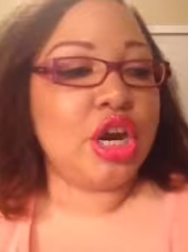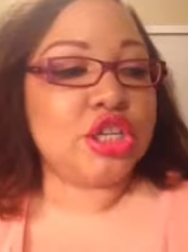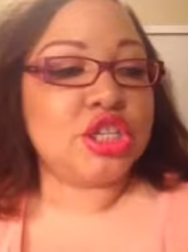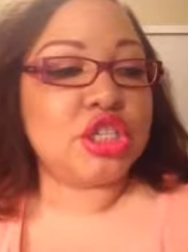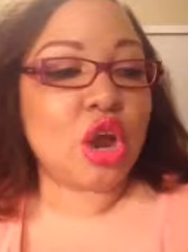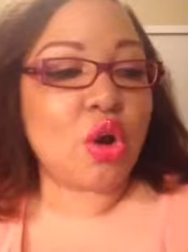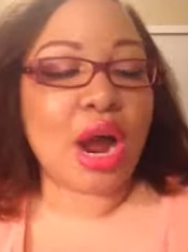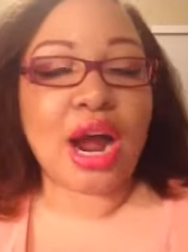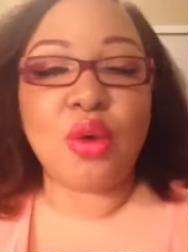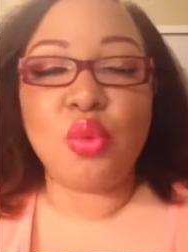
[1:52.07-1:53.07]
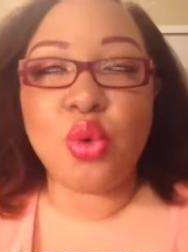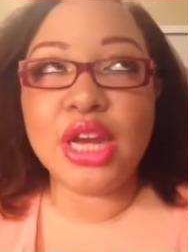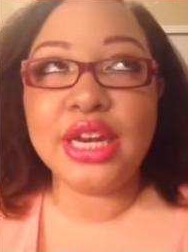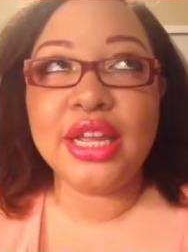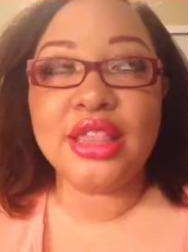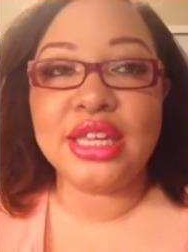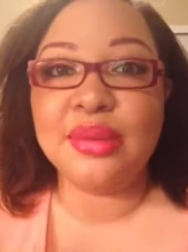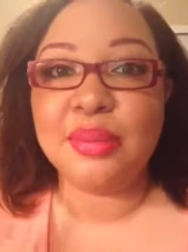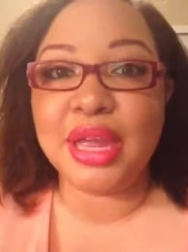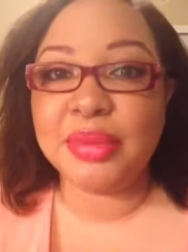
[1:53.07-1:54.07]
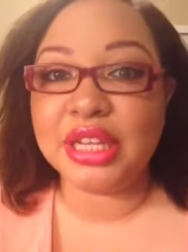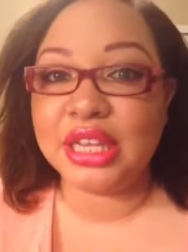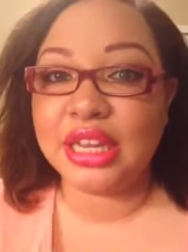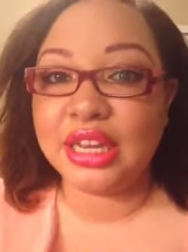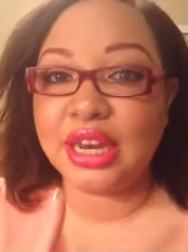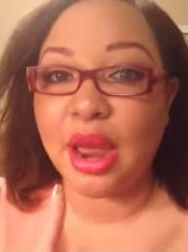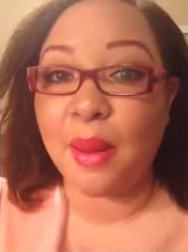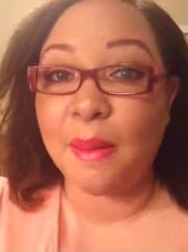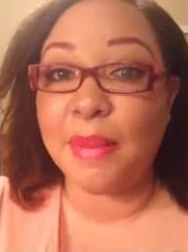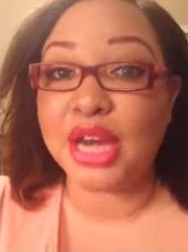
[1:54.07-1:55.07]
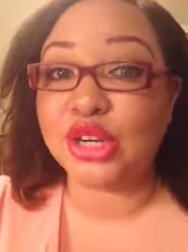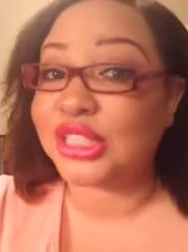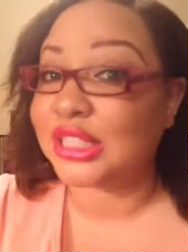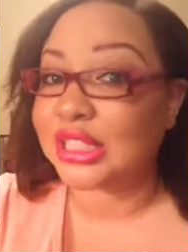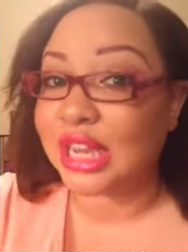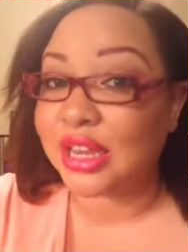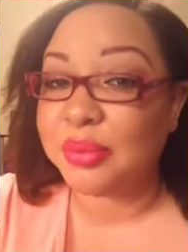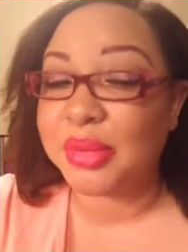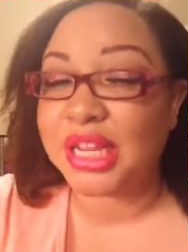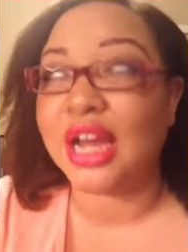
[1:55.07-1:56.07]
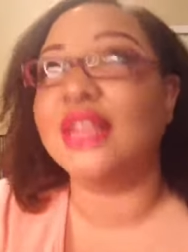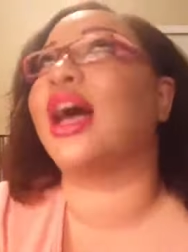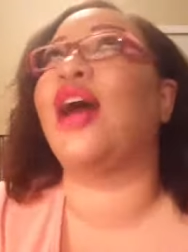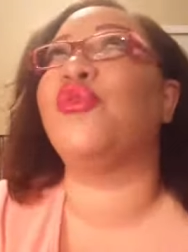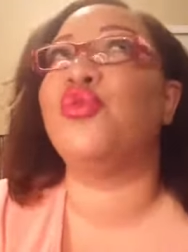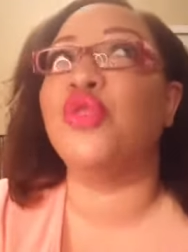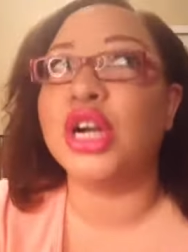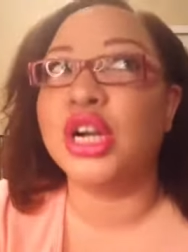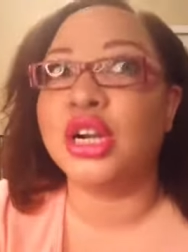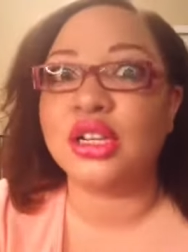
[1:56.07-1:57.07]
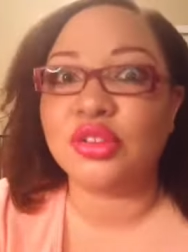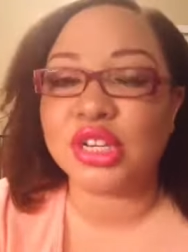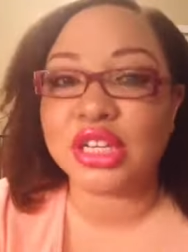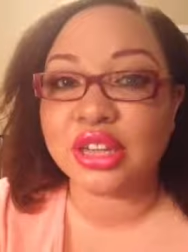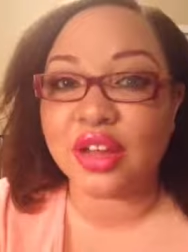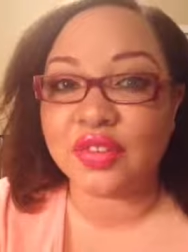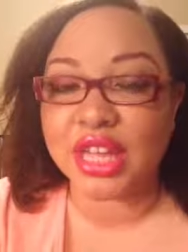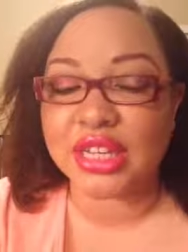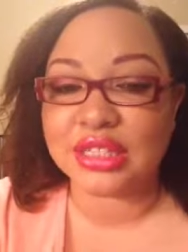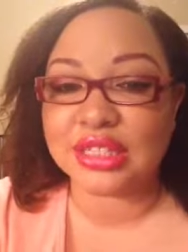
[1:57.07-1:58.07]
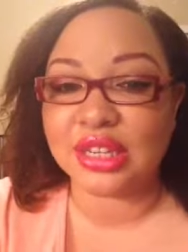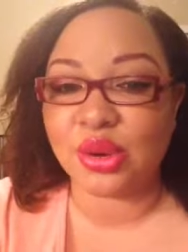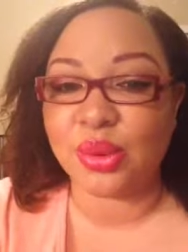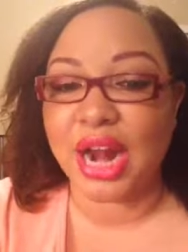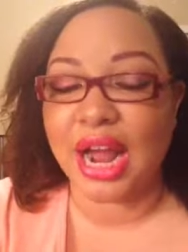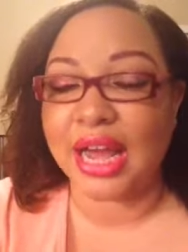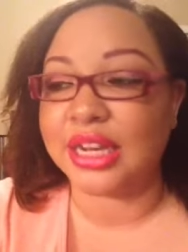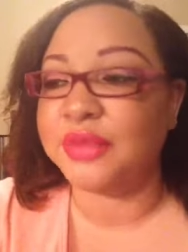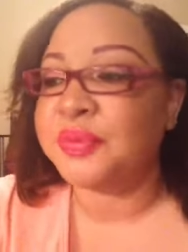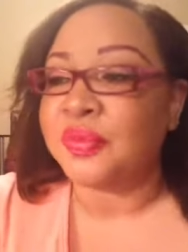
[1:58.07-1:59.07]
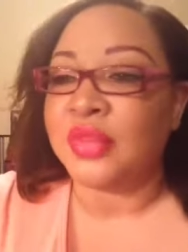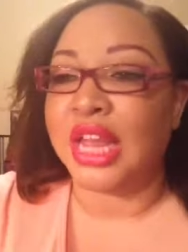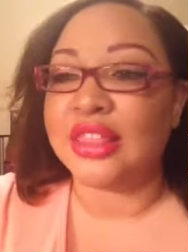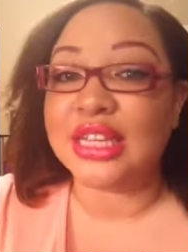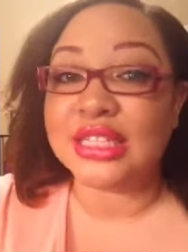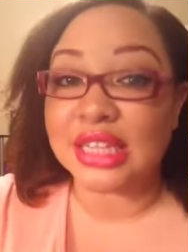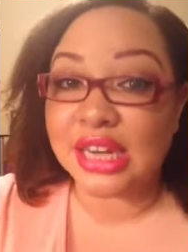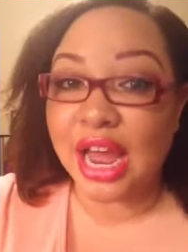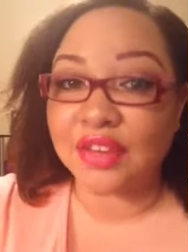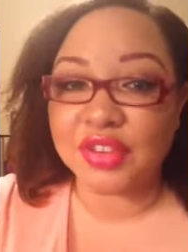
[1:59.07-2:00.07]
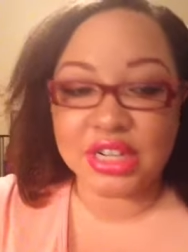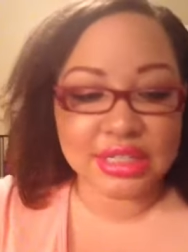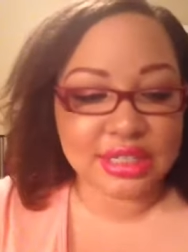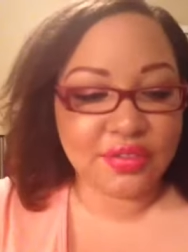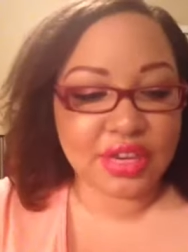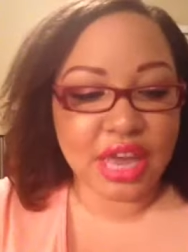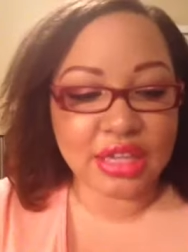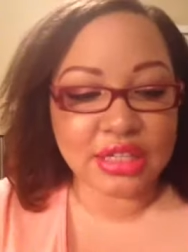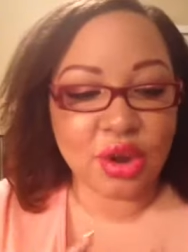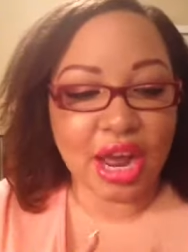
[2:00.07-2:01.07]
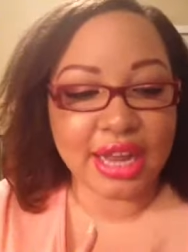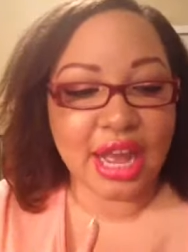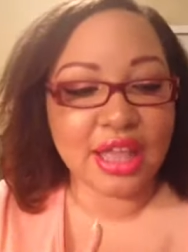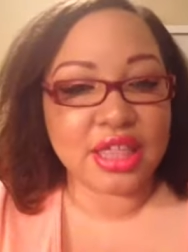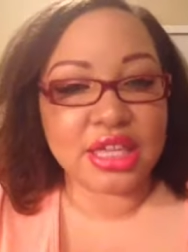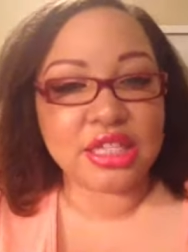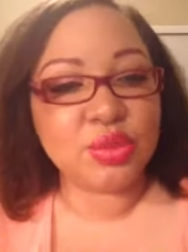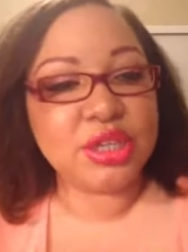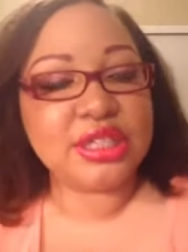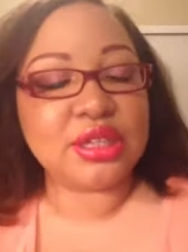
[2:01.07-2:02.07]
So I wanted the Maybelline Better Skin because I really, really loved that concealer when I had it. And they didn't have it in CVS, so I got this one.